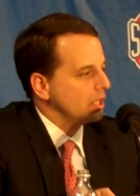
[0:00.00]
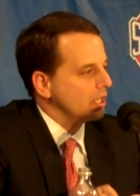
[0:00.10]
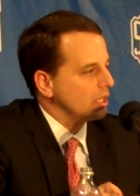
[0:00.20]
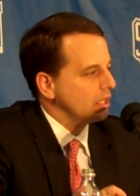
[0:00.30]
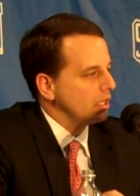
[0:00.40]

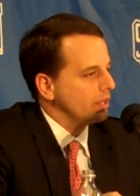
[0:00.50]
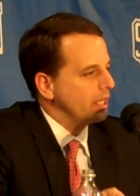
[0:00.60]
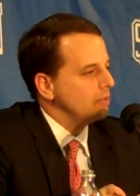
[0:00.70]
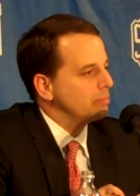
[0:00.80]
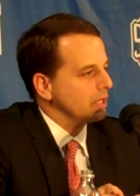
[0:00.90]
and
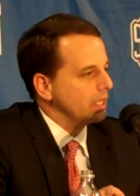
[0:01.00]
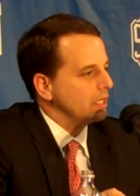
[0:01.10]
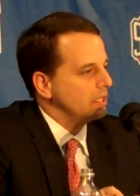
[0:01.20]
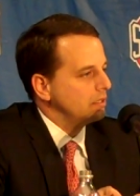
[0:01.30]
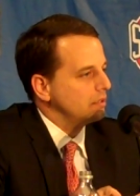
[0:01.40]
they
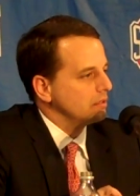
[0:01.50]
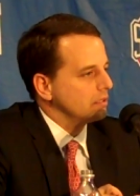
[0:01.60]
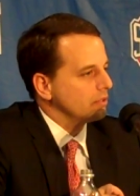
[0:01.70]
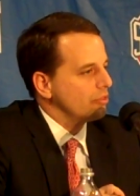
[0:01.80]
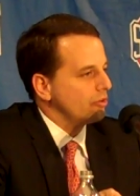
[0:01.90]
played
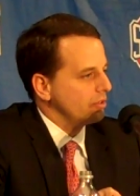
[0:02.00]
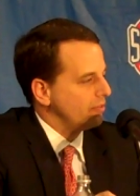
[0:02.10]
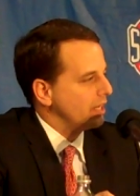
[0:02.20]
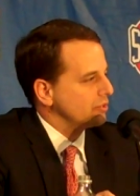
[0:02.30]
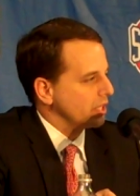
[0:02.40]

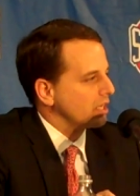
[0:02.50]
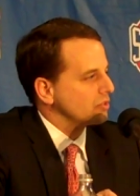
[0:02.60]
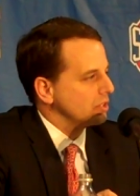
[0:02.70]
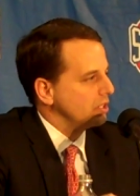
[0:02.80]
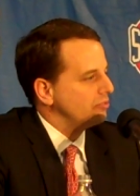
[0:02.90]
35
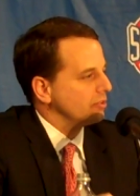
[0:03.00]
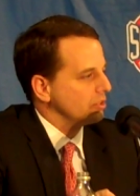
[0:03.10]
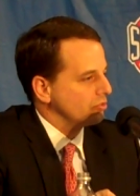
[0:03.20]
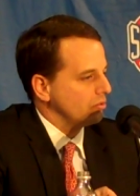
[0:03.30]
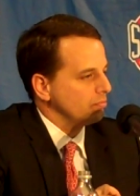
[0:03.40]
seconds of
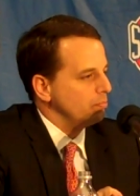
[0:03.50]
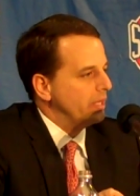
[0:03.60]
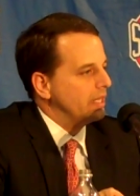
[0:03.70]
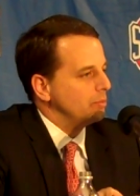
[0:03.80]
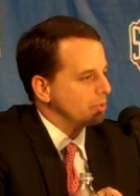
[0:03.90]
defense on
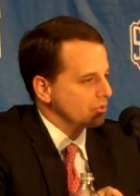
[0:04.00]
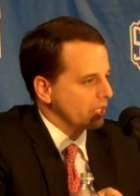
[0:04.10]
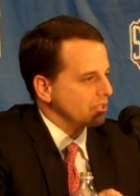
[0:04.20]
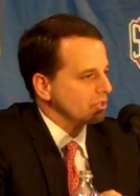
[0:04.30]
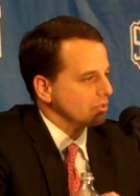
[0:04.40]
many
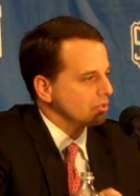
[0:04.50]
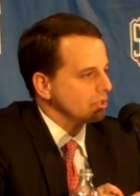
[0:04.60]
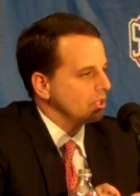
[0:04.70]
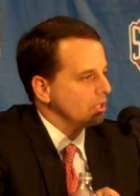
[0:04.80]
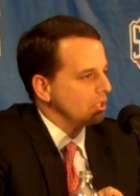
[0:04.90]
possessions.